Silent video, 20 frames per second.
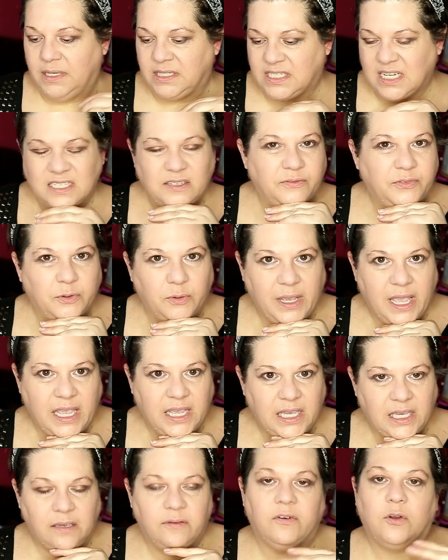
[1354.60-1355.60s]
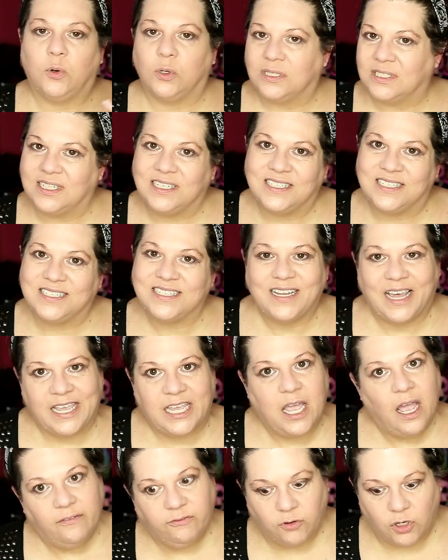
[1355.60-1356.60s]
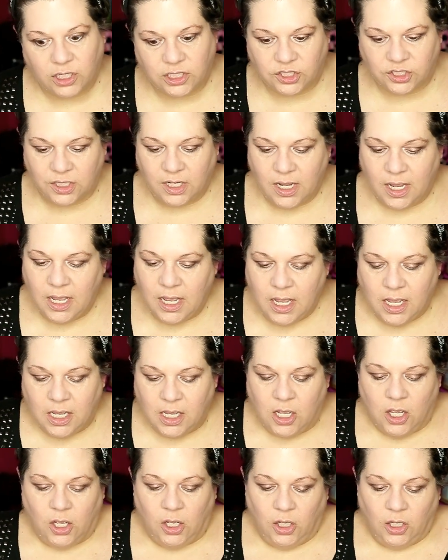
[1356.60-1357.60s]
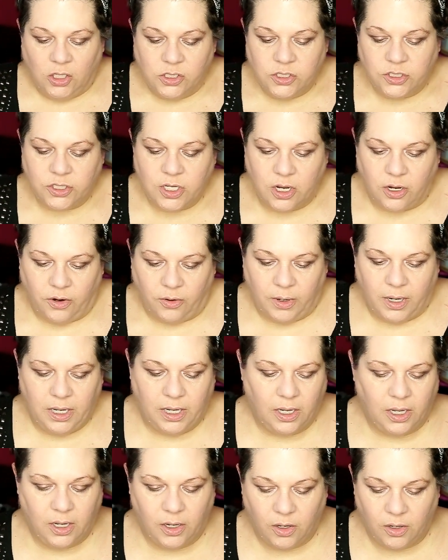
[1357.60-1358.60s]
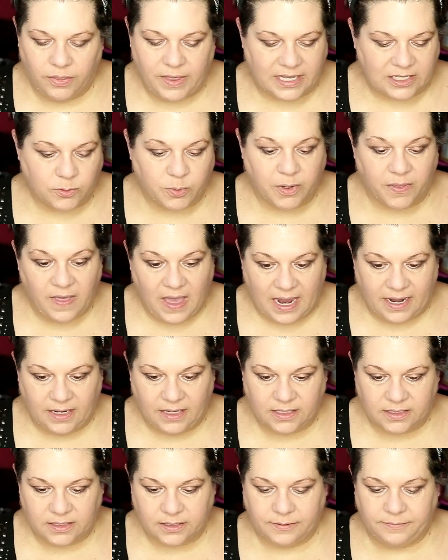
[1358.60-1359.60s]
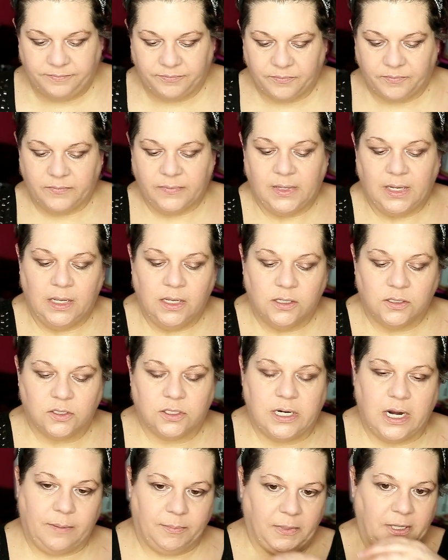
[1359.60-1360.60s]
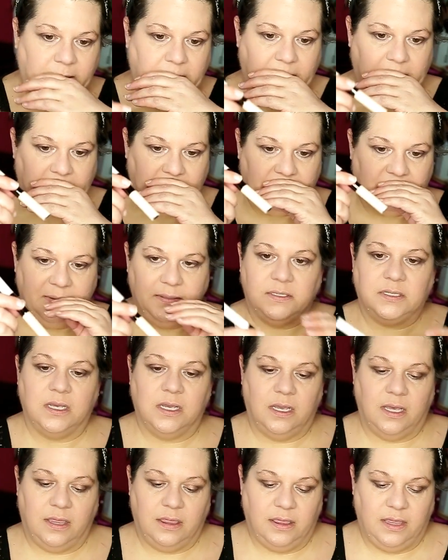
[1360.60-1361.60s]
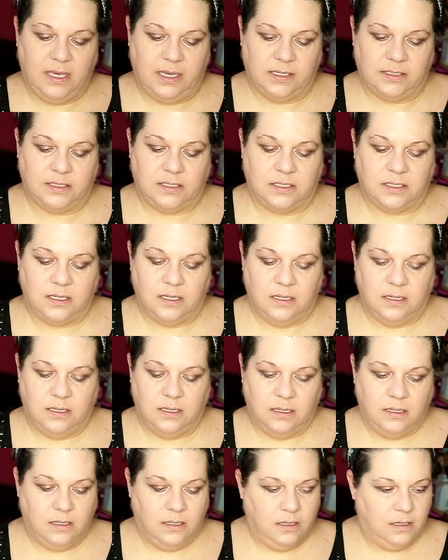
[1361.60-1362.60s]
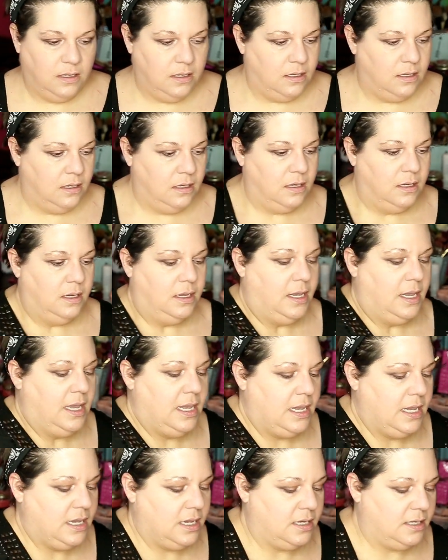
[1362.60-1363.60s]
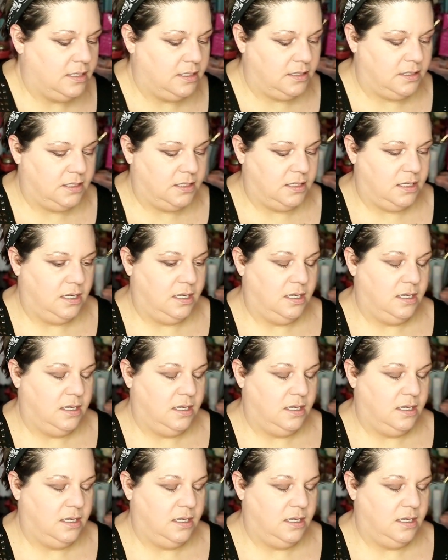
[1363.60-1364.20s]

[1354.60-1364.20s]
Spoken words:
It doesn't feel cakey, of course, because it's light coverage. So that's where that is. So now I'm going to use this. And